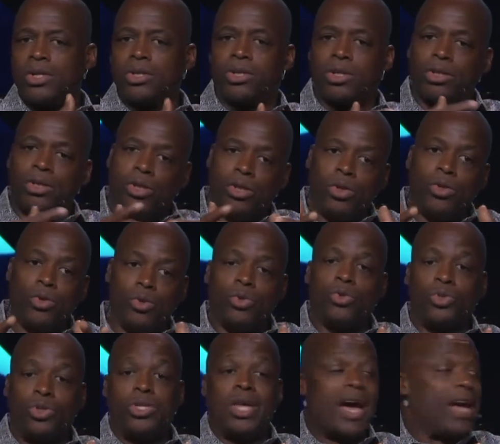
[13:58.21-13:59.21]
to
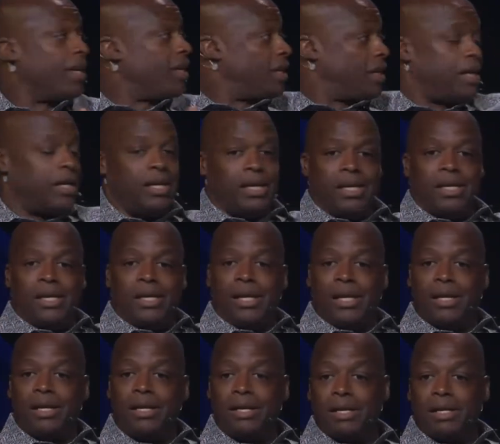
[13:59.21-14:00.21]
use that
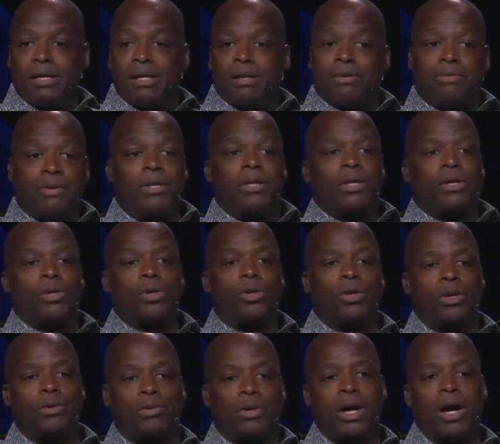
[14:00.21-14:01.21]
key for the
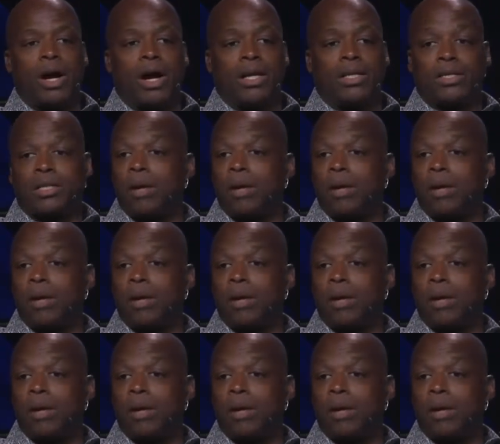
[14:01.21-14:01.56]
glory of God.